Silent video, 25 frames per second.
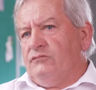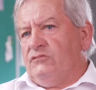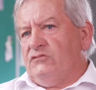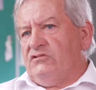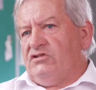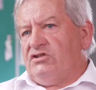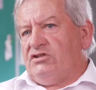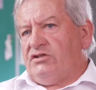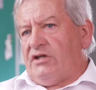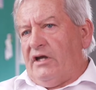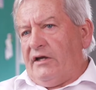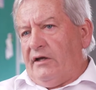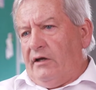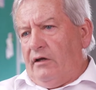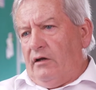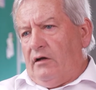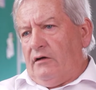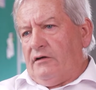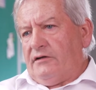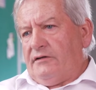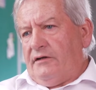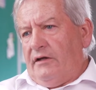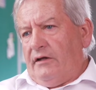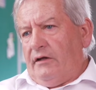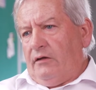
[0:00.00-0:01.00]

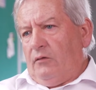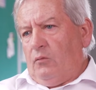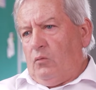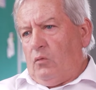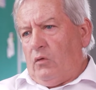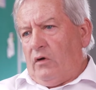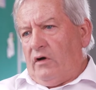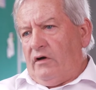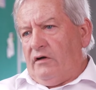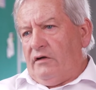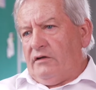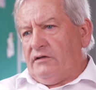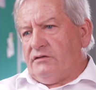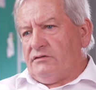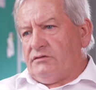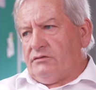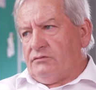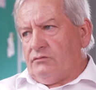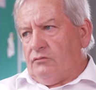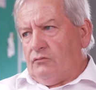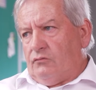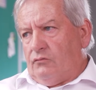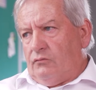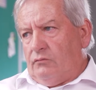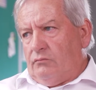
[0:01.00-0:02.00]
singular thing,
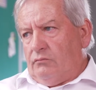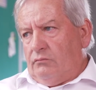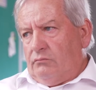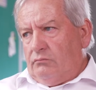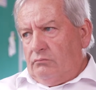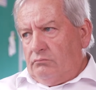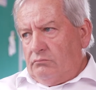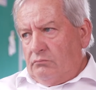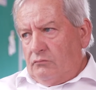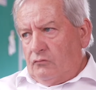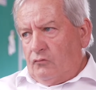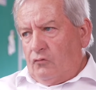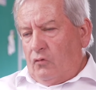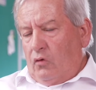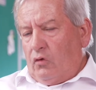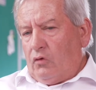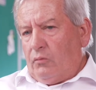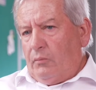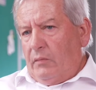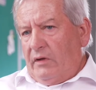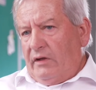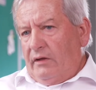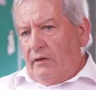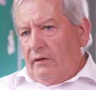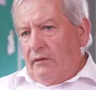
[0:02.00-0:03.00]
whereas
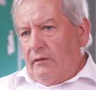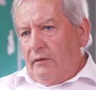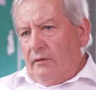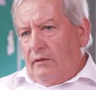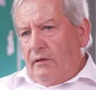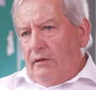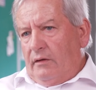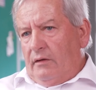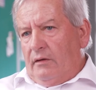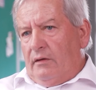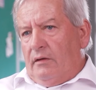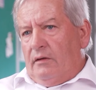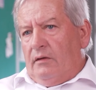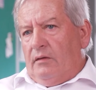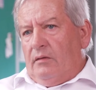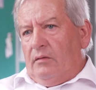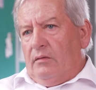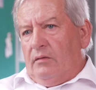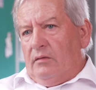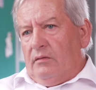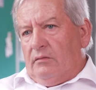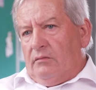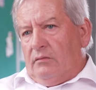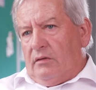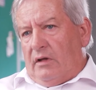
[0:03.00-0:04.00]
rugby,
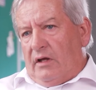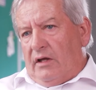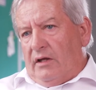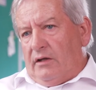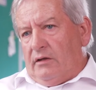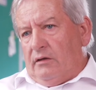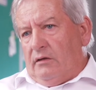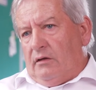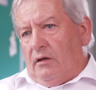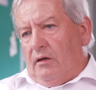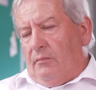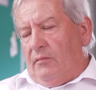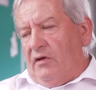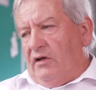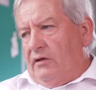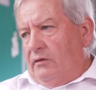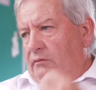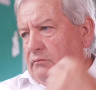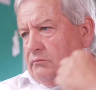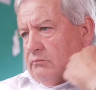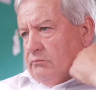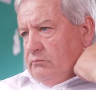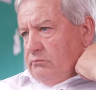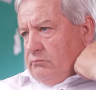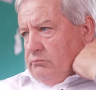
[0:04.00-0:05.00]
and I
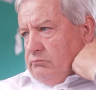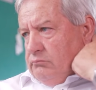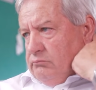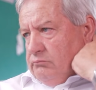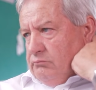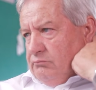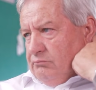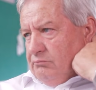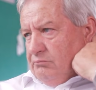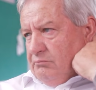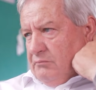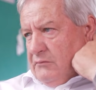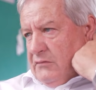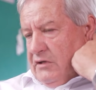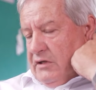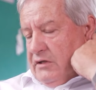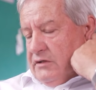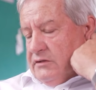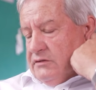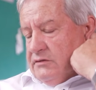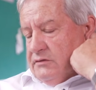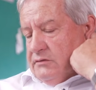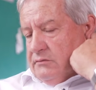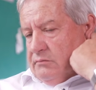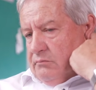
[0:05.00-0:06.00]
mean,
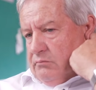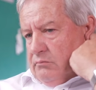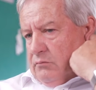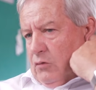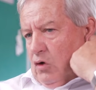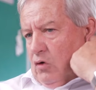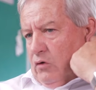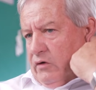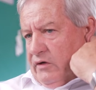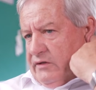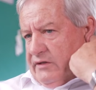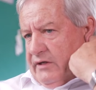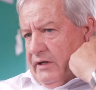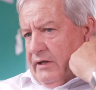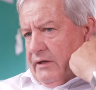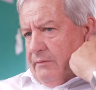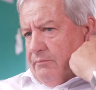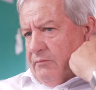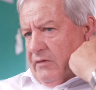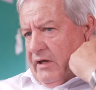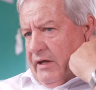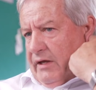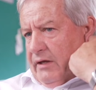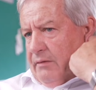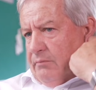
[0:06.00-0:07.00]
is more a
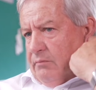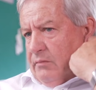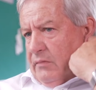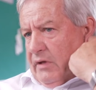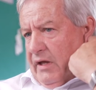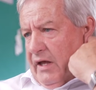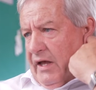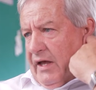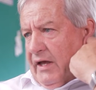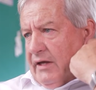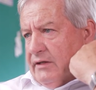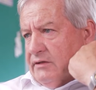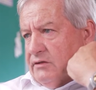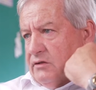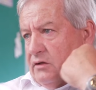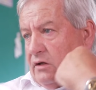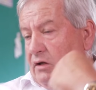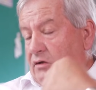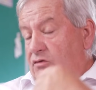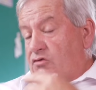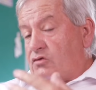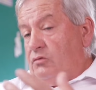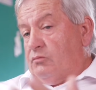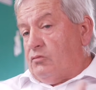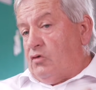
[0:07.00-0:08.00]
team game. And
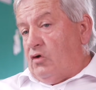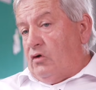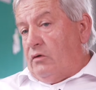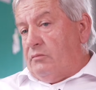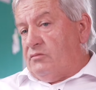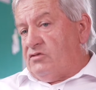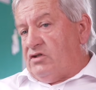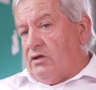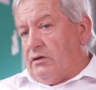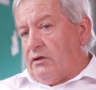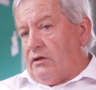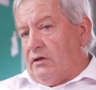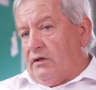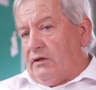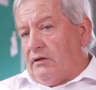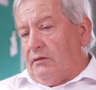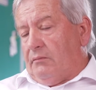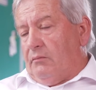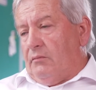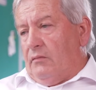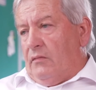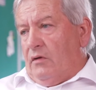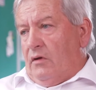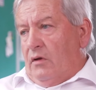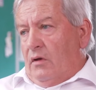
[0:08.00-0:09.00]
sometimes you
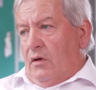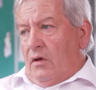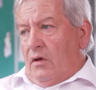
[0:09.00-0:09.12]
can,